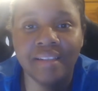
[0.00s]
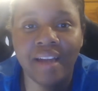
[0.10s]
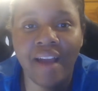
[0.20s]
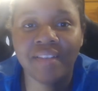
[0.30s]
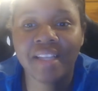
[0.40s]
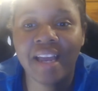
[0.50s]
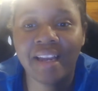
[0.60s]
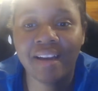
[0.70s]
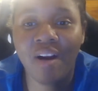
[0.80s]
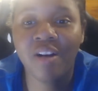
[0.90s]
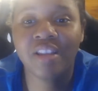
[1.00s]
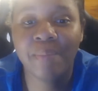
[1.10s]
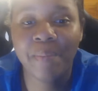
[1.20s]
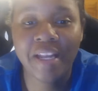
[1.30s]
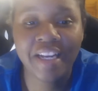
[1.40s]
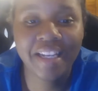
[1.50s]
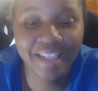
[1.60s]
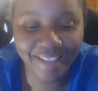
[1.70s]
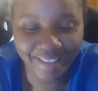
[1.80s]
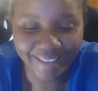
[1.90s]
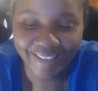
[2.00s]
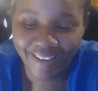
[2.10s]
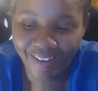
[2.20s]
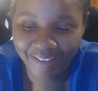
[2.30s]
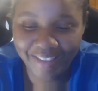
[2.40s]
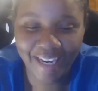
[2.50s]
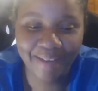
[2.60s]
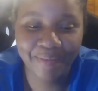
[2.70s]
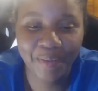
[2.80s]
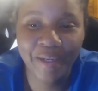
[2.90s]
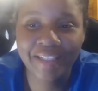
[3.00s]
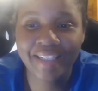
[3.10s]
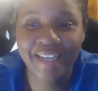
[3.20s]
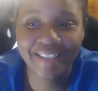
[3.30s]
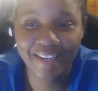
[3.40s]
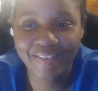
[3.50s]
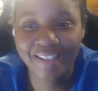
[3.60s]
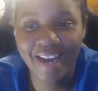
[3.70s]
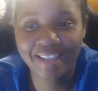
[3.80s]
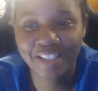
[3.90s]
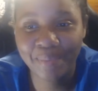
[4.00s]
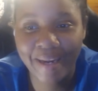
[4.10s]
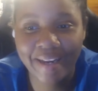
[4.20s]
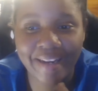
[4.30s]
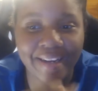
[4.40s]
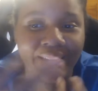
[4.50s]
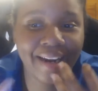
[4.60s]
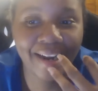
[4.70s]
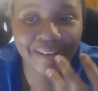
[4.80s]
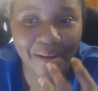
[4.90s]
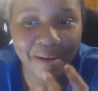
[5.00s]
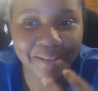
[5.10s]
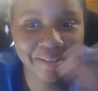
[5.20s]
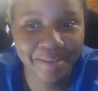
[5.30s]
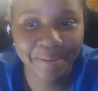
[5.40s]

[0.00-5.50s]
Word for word: I was like on the minute, on time for work today because I've gotten to my knitting and I got lost. So